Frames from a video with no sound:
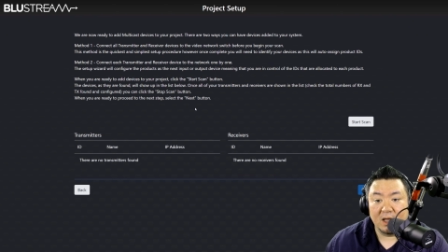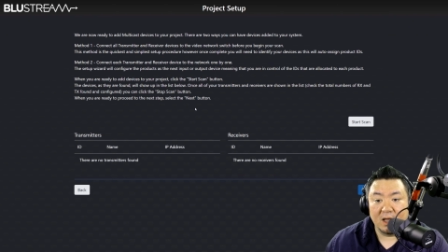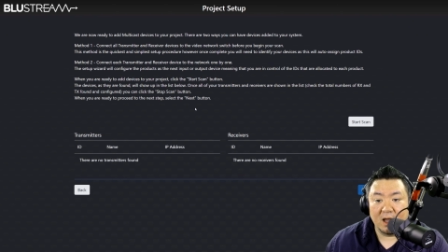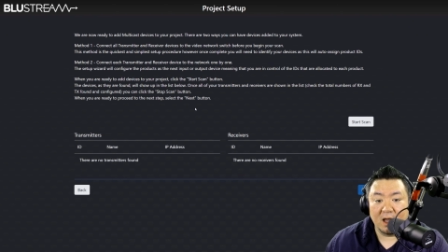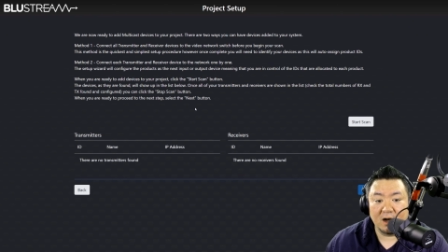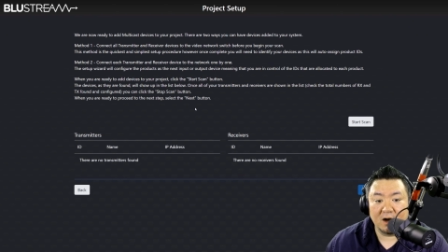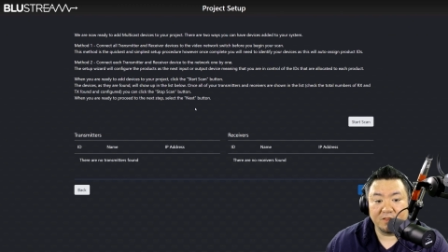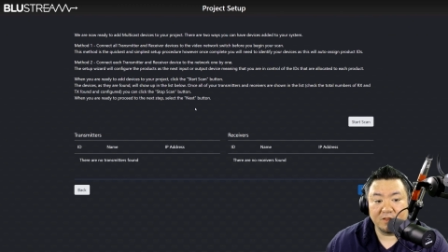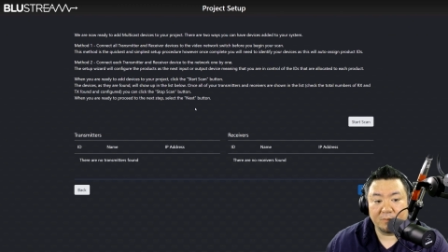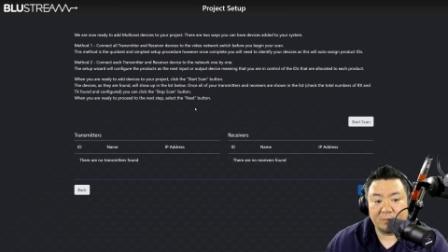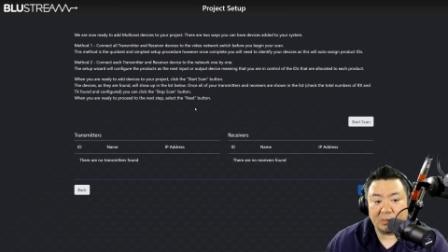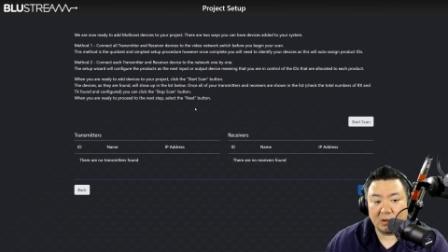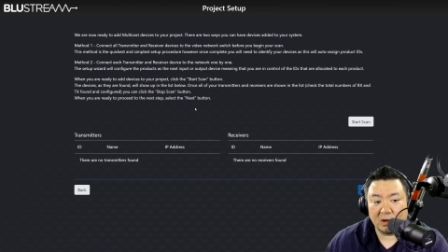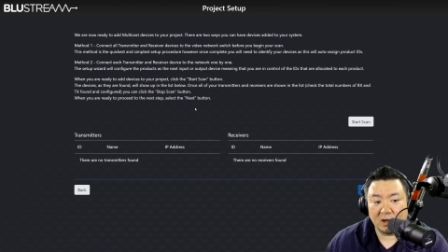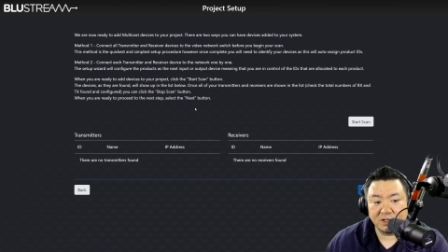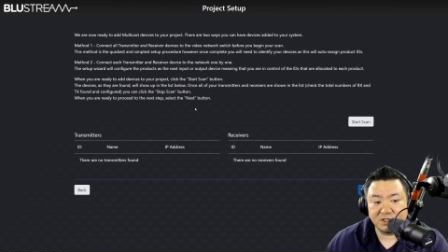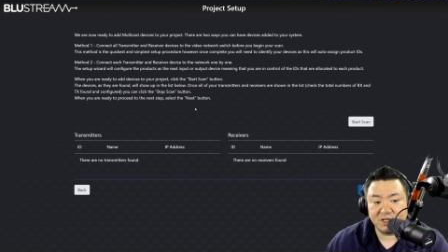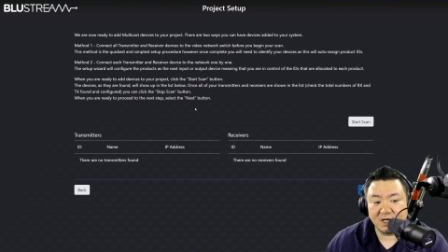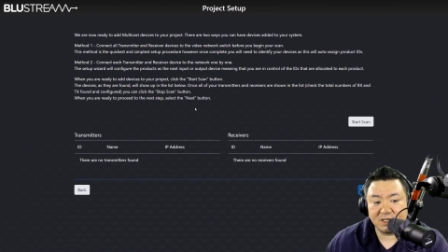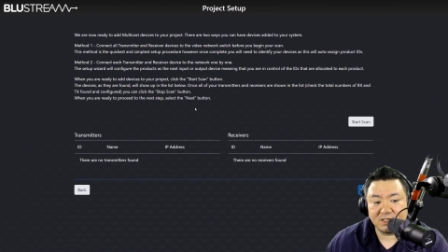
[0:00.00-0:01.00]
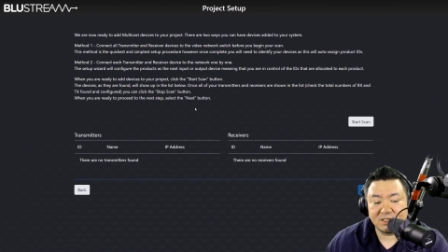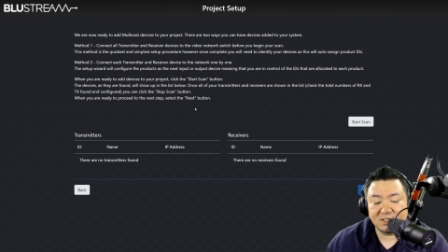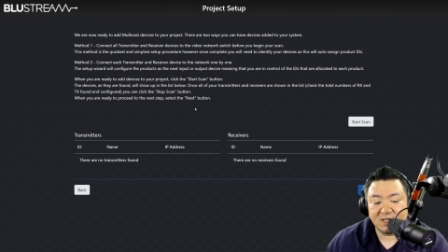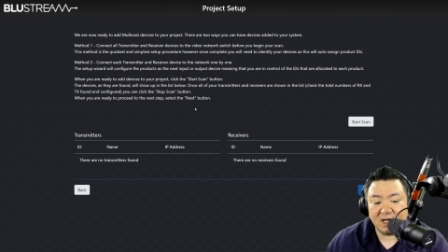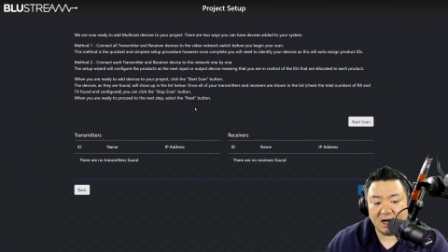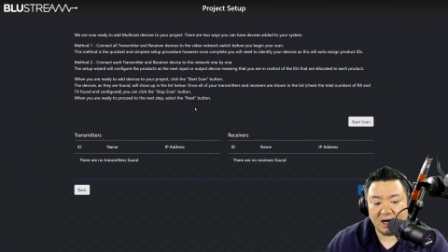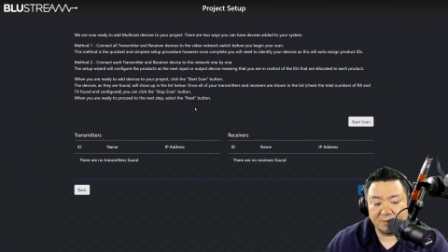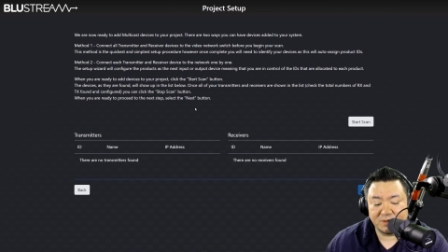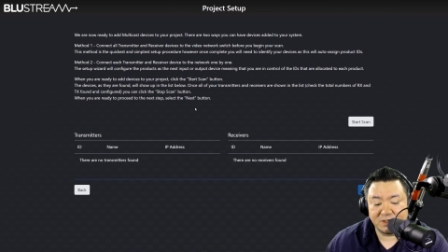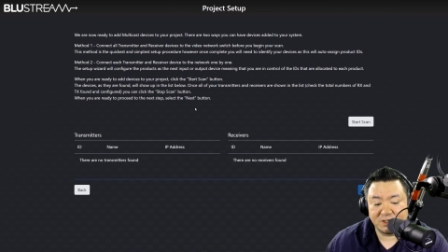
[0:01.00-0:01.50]
And on the project
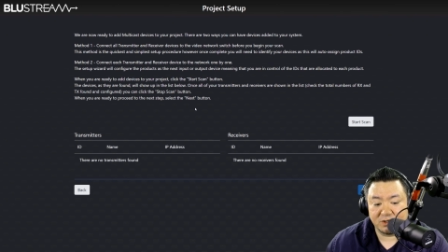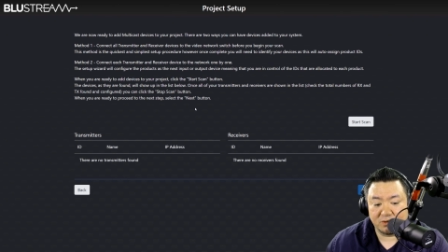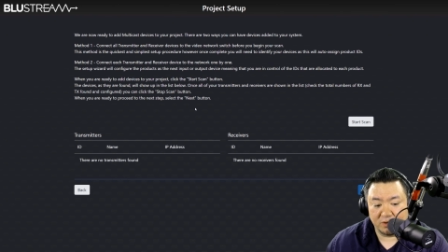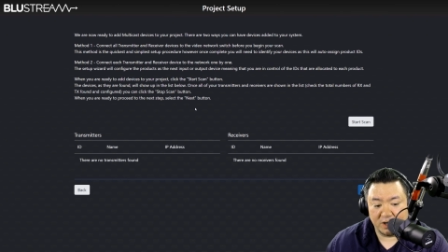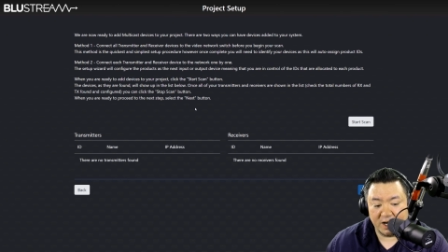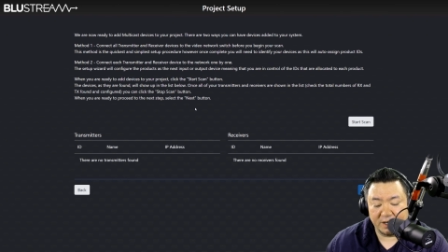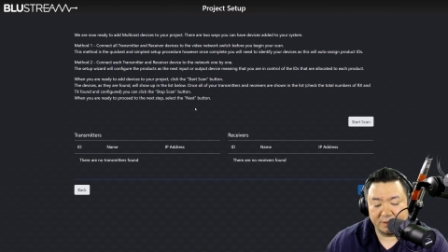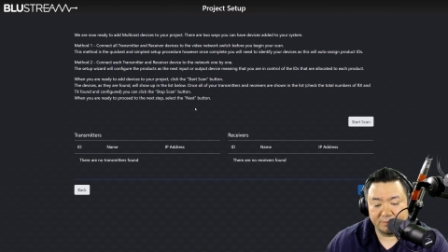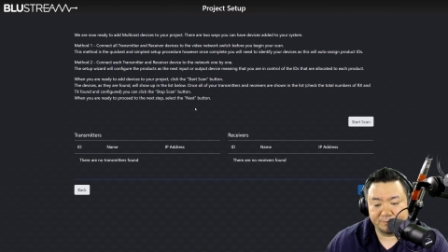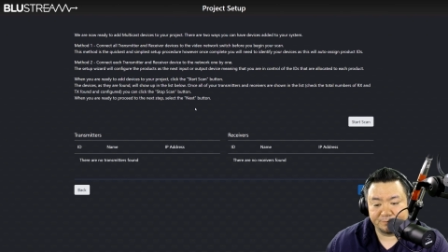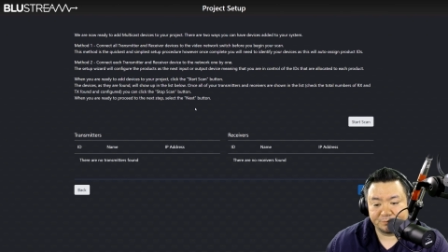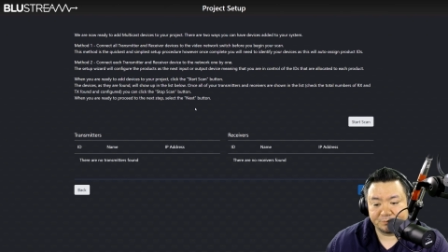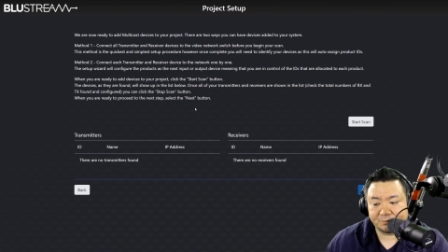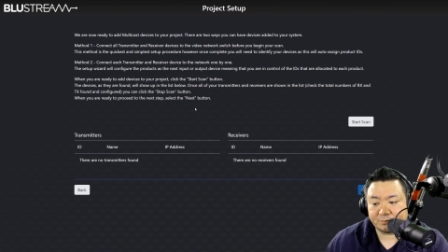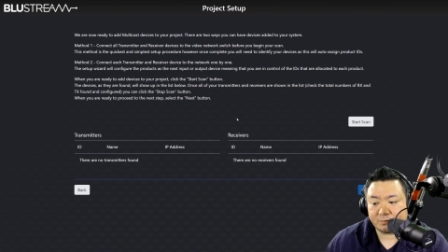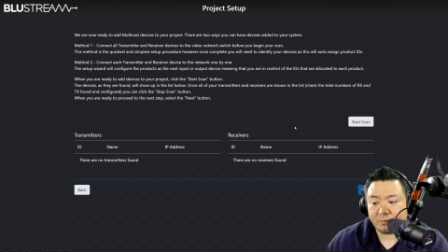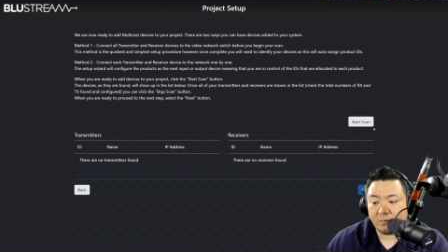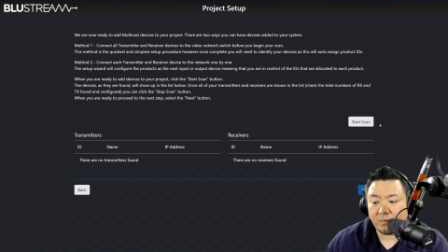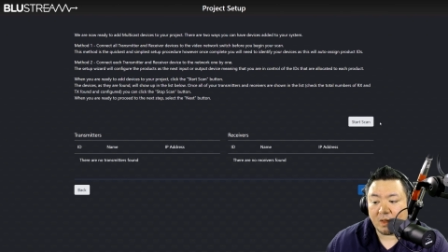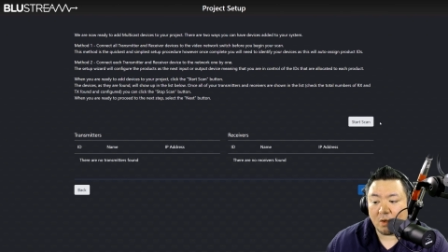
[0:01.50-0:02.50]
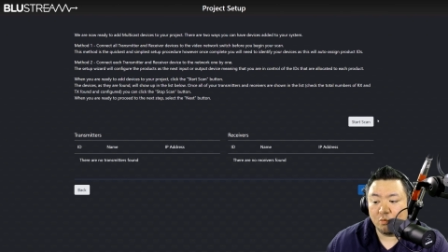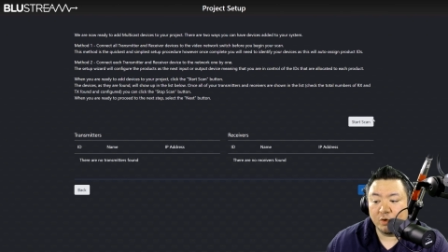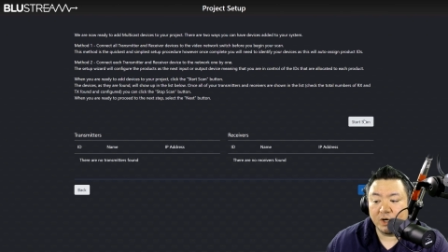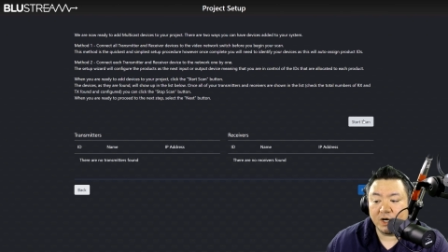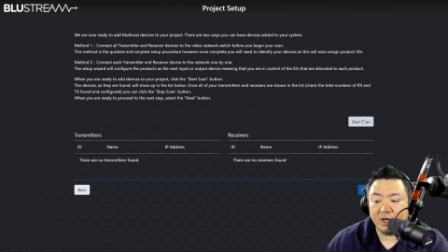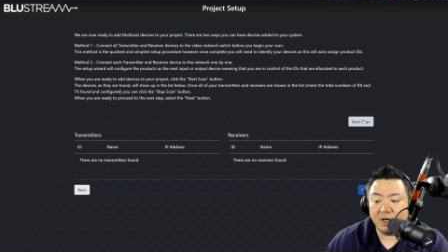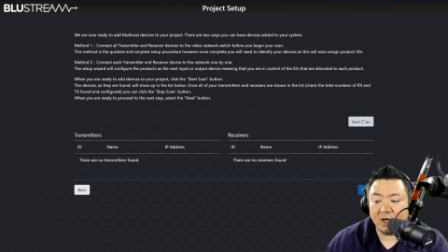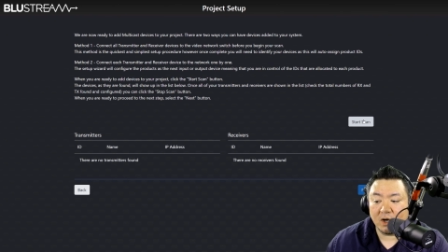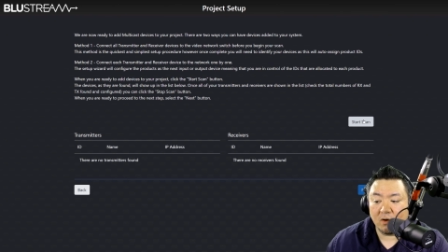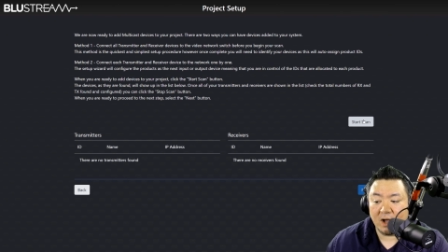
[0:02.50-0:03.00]
setup screen, we're
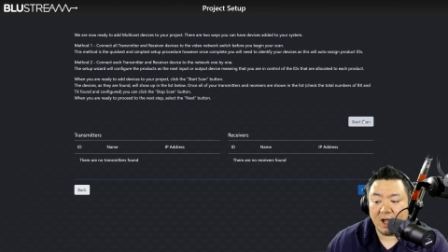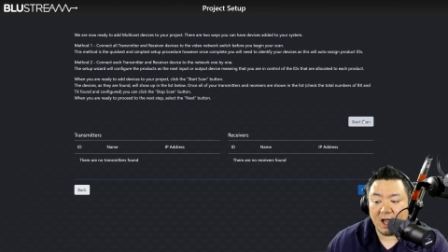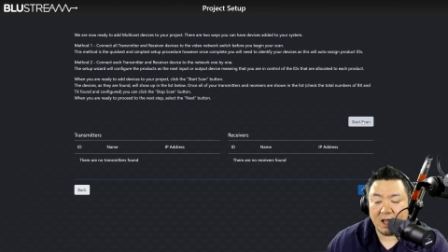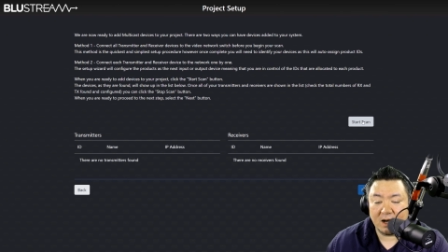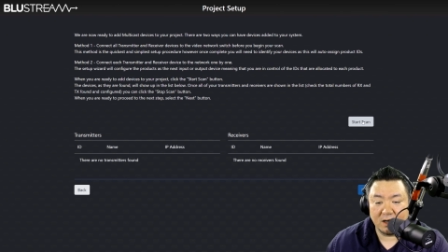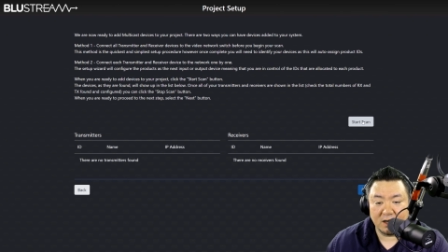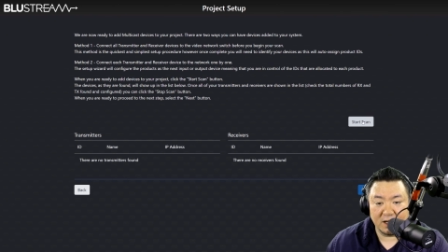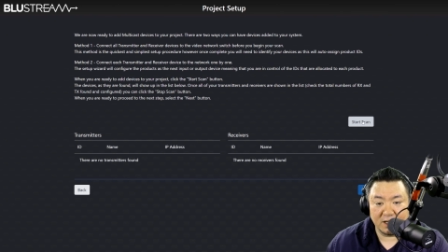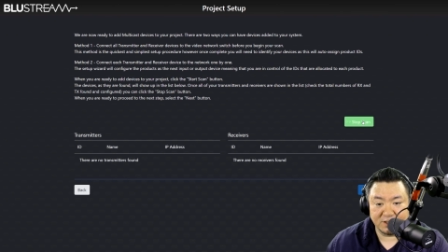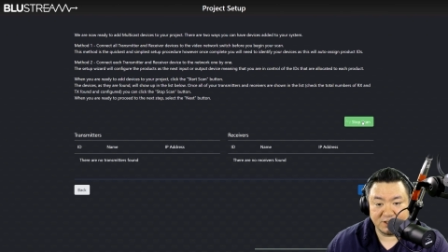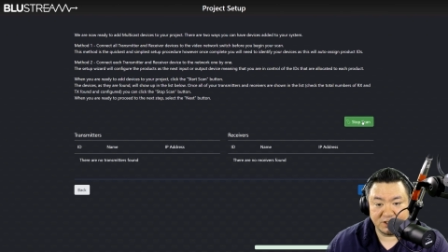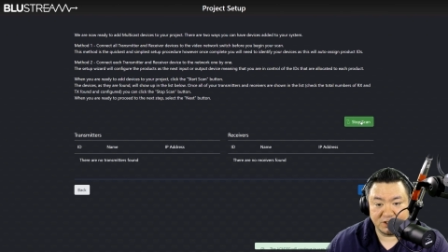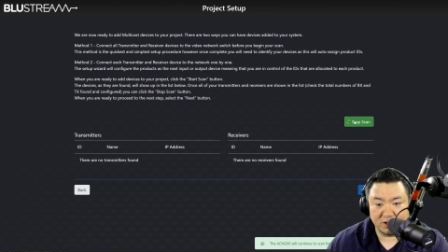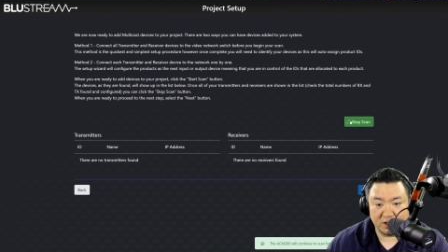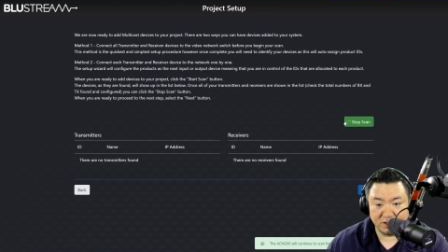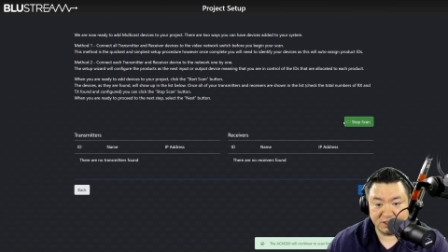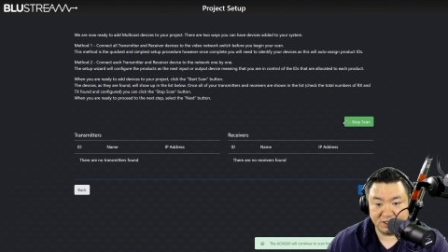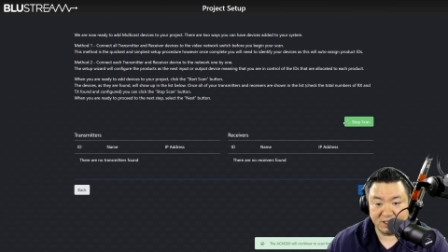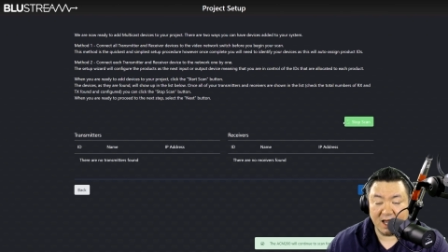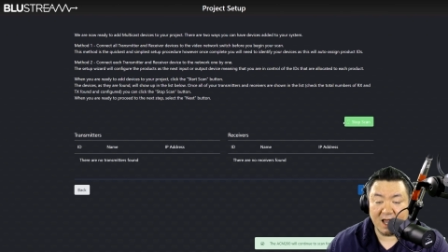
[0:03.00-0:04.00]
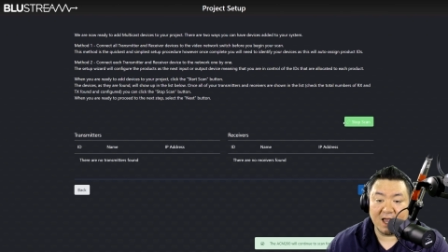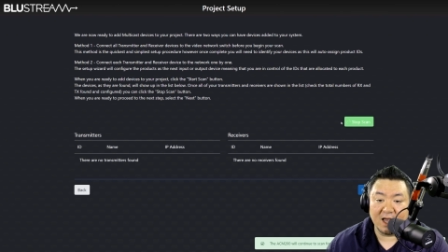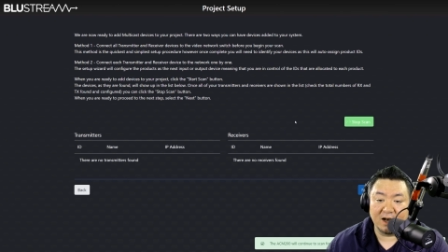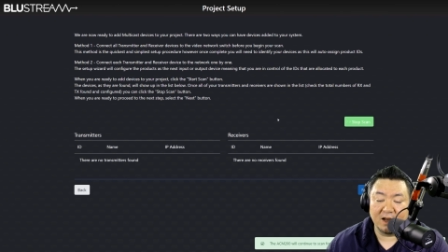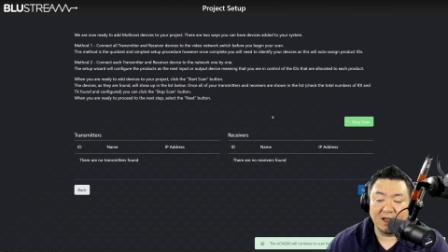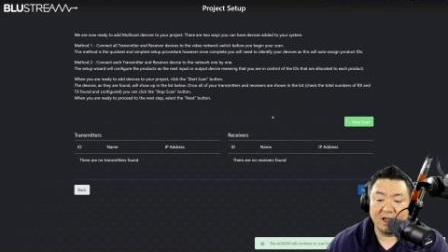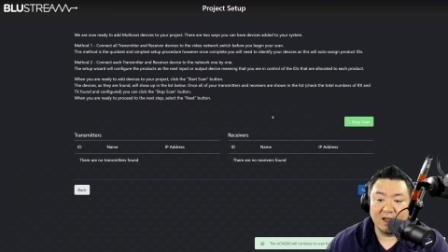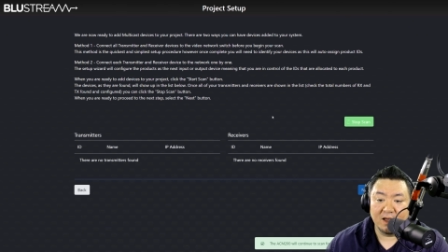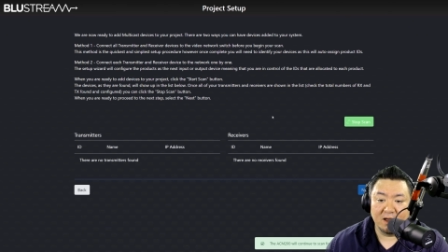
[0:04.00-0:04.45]
going to go ahead and hit Start Scan.